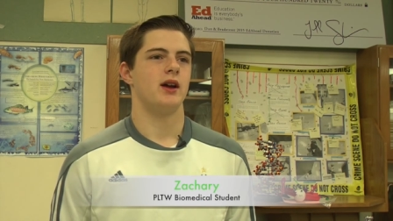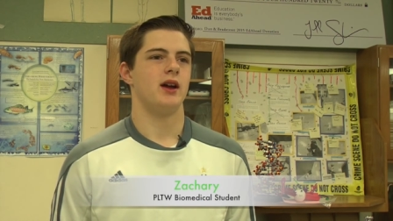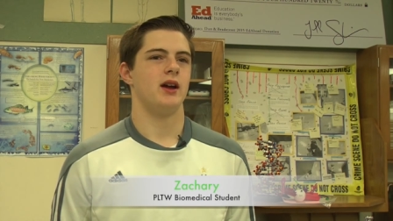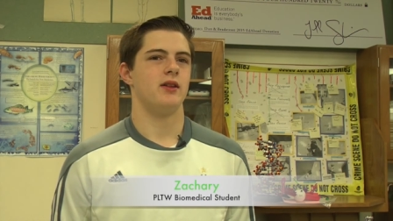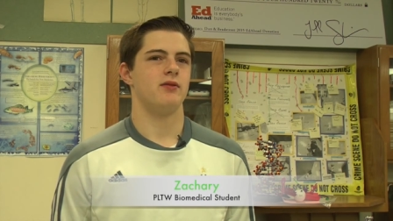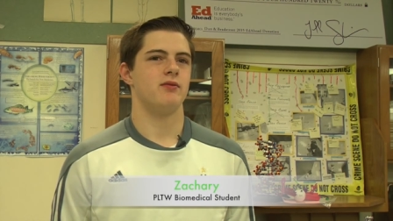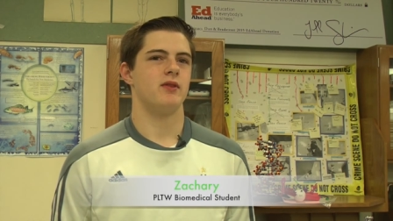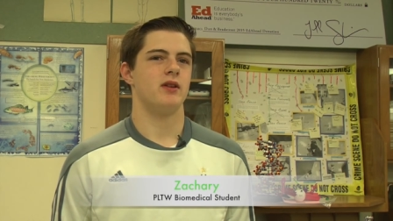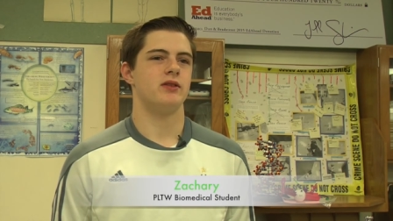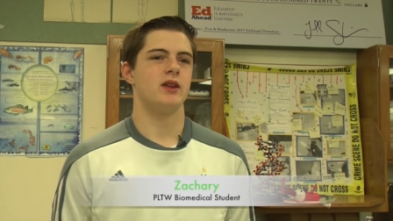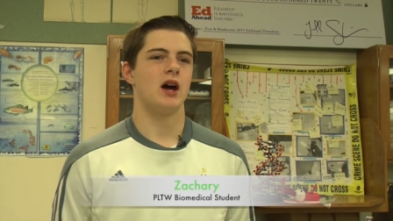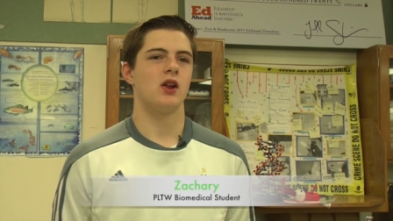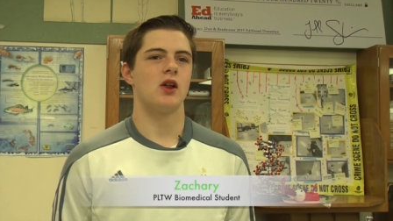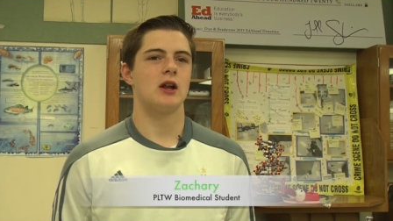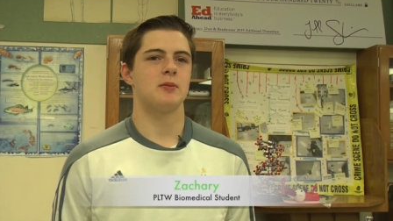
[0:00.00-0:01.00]
and
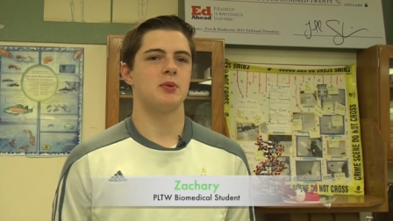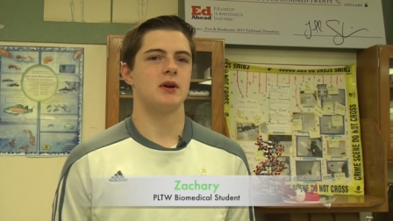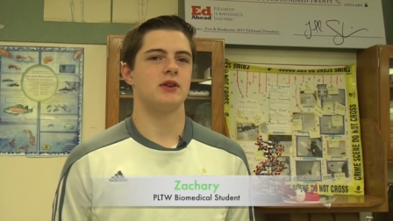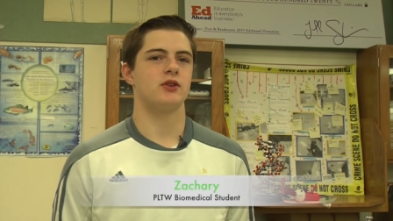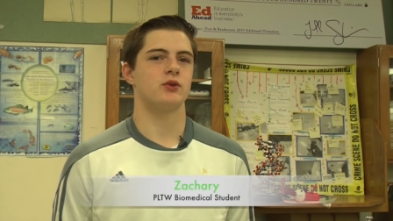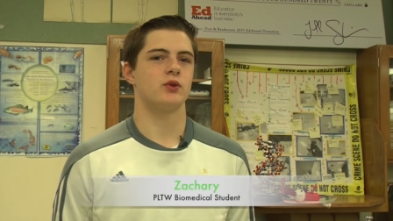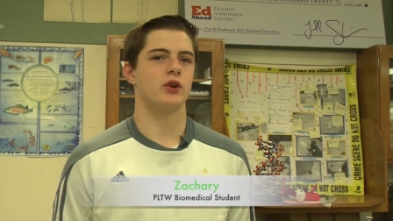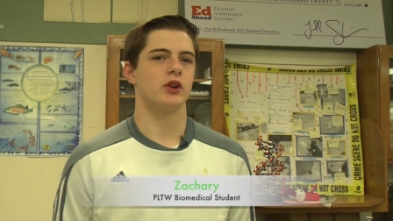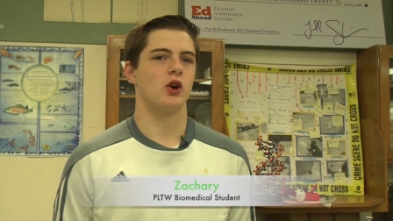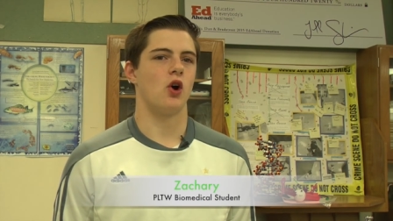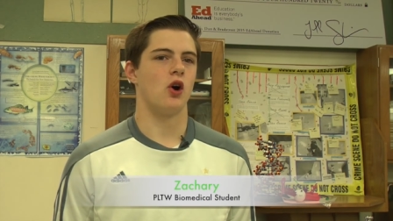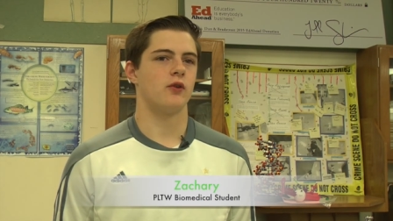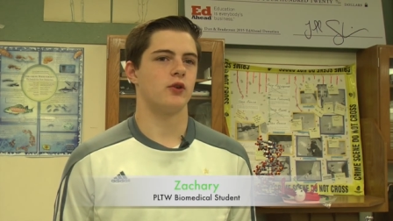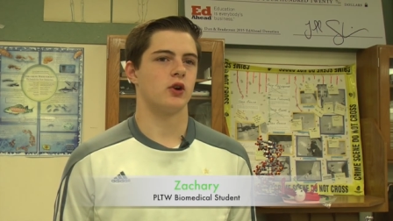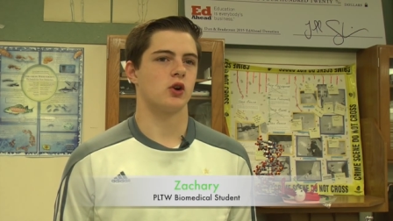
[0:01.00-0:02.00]
not a lot of places really
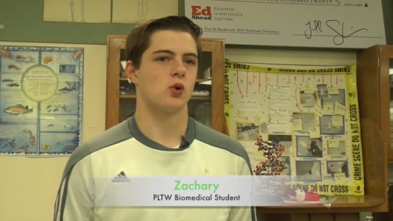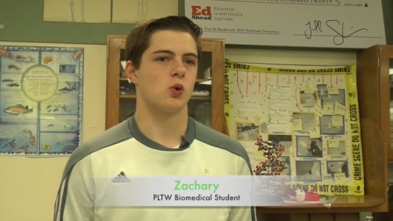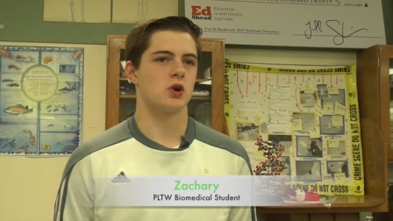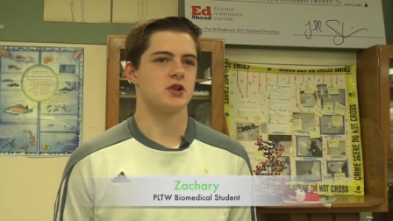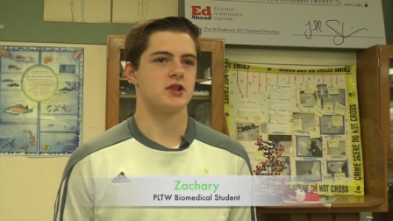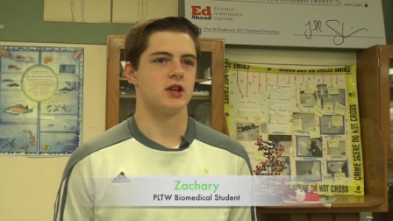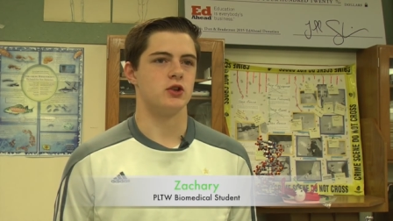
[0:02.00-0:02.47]
offer a course